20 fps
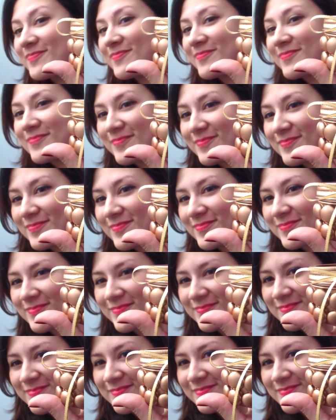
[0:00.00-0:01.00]
I just add a little
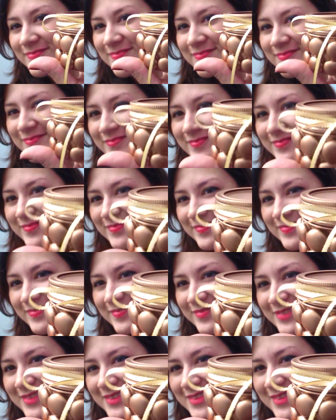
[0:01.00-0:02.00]
bit bow and
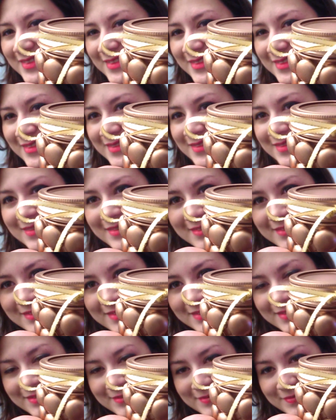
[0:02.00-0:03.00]
that is it.
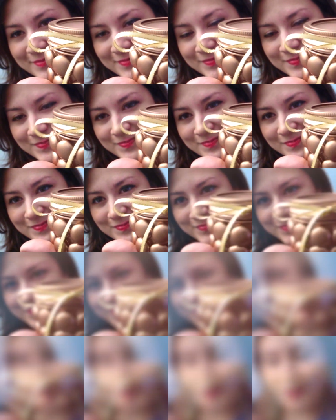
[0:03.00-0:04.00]
Enjoy!
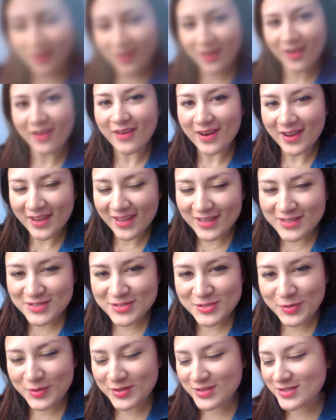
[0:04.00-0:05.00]
Alright guys,
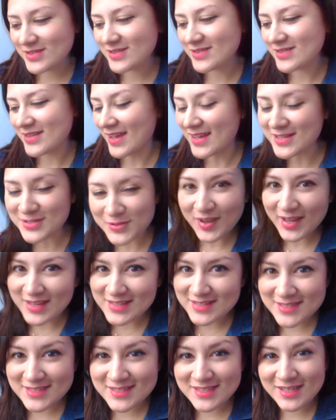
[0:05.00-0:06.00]
so it's as you
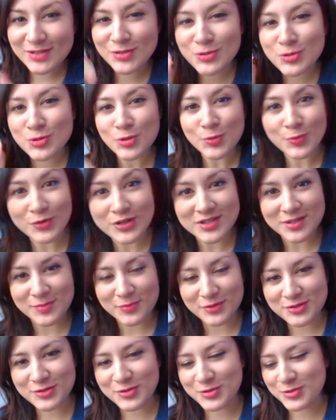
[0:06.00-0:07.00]
guys can see, it's super
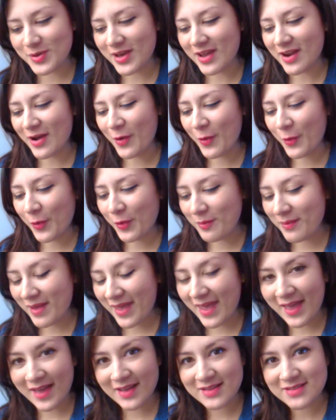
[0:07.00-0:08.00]
simple to do at home
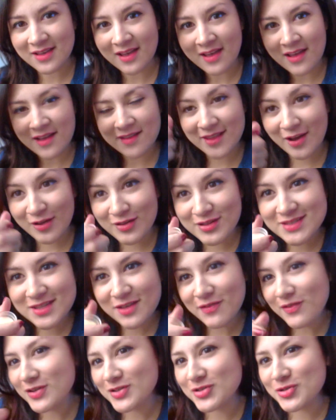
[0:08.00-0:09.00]
and now let's
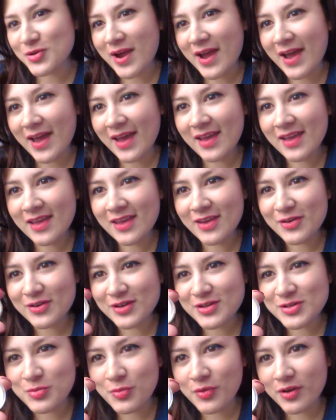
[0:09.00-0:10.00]
give it a try. Here
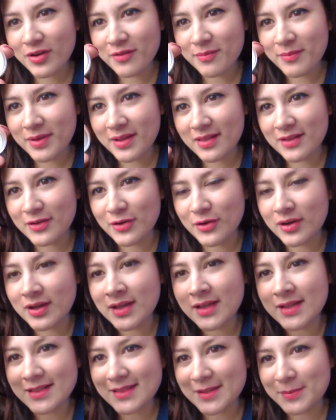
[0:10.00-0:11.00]
is one of my little
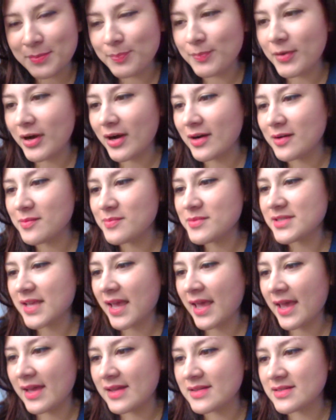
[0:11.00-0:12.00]
lip balms
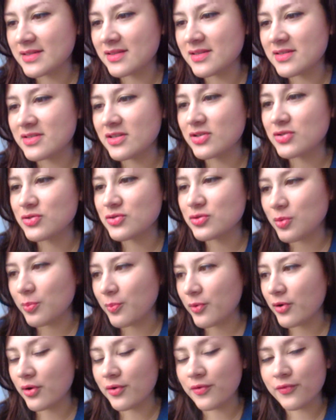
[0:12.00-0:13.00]
and these are
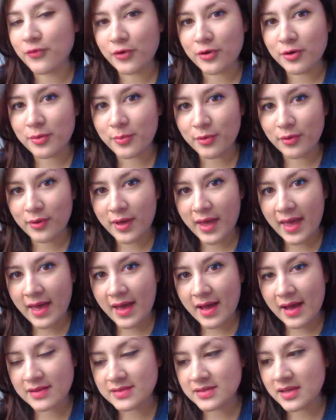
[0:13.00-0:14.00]
super affordable
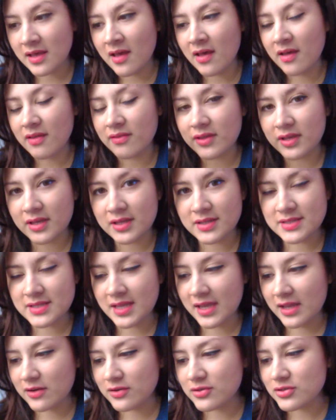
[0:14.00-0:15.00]
at the
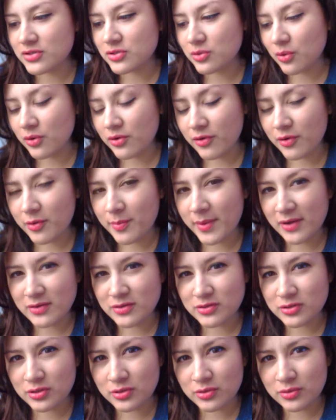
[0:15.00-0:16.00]
container store. They're
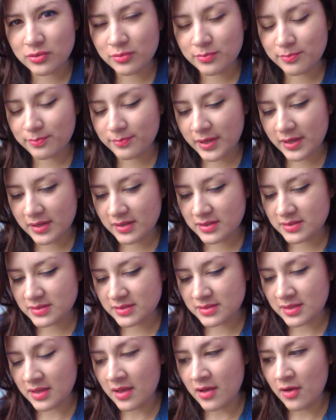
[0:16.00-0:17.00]
about 2
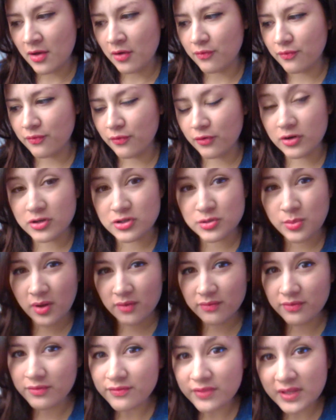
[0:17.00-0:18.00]
bucks for
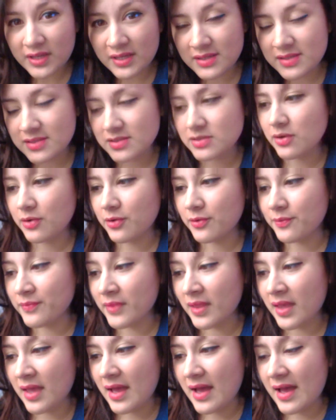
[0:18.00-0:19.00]
12 of these. So,
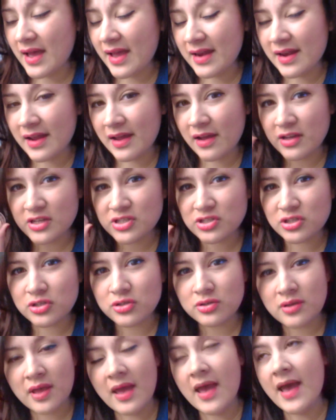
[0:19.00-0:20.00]
and I
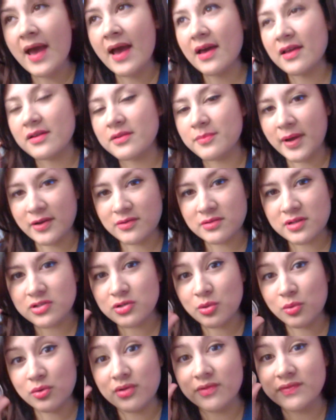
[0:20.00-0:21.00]
actually had about a
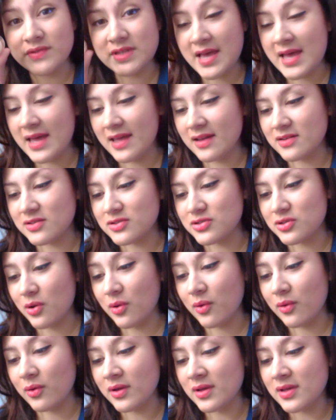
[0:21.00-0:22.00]
total of 10.
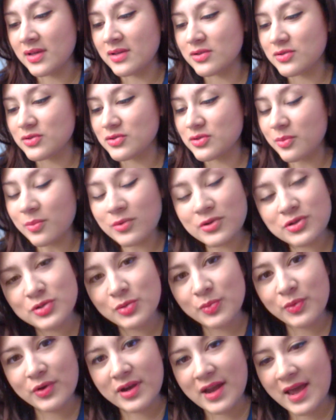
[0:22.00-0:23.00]
So super,
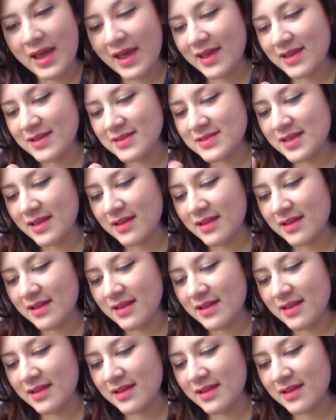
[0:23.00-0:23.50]
super nice.